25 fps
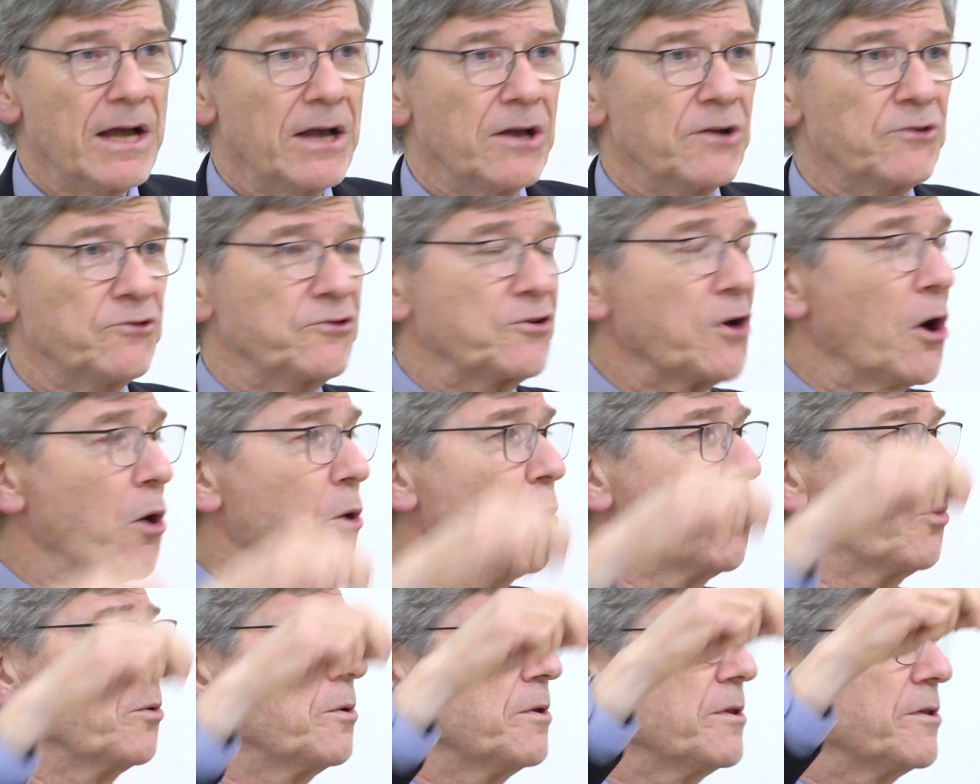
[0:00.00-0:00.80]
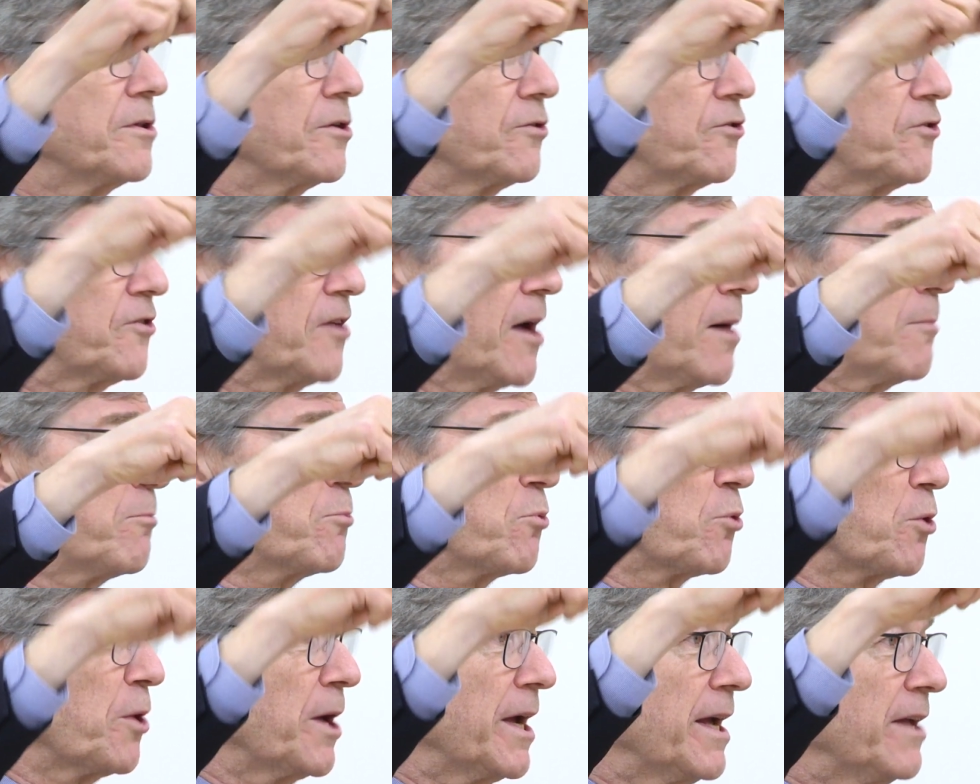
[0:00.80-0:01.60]
So the
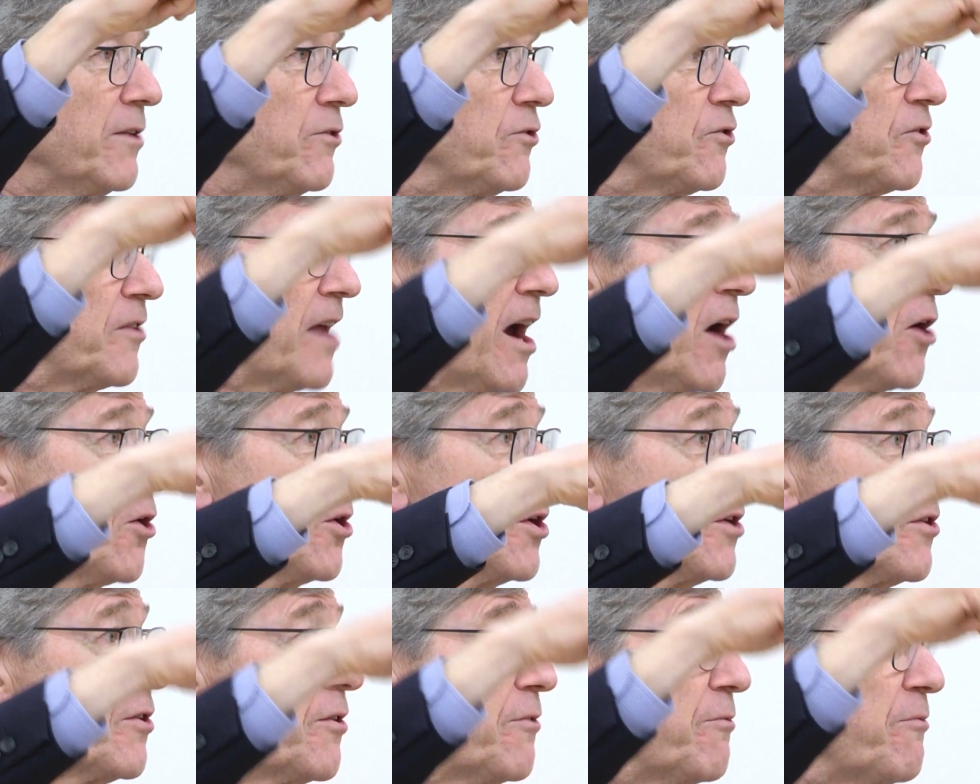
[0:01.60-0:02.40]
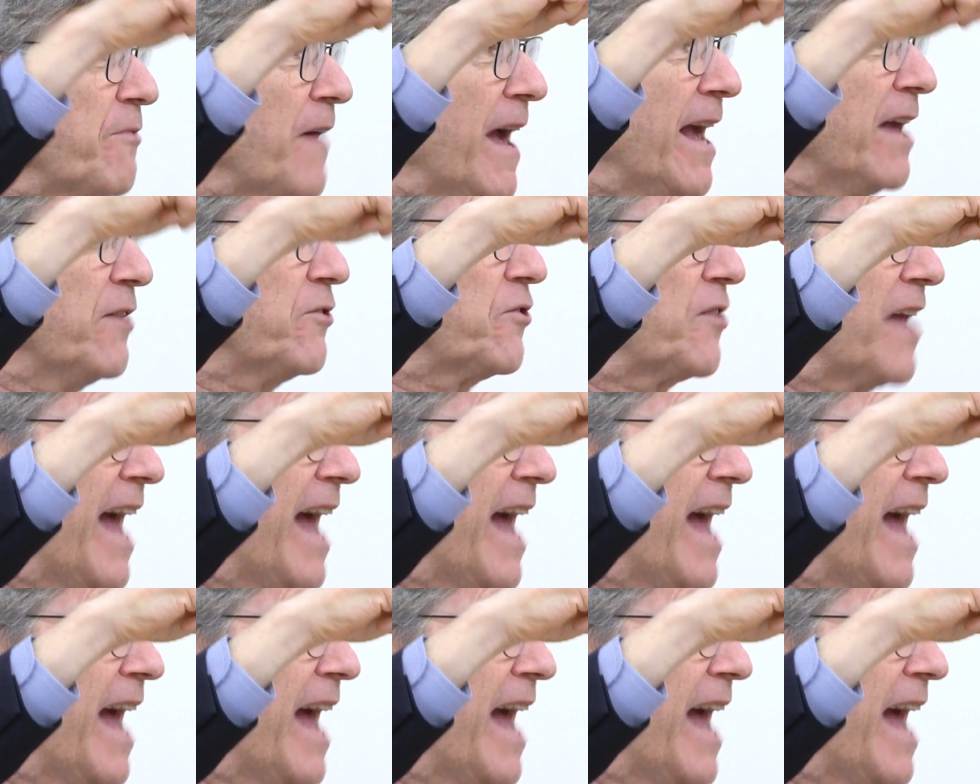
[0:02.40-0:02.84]
submarine started to face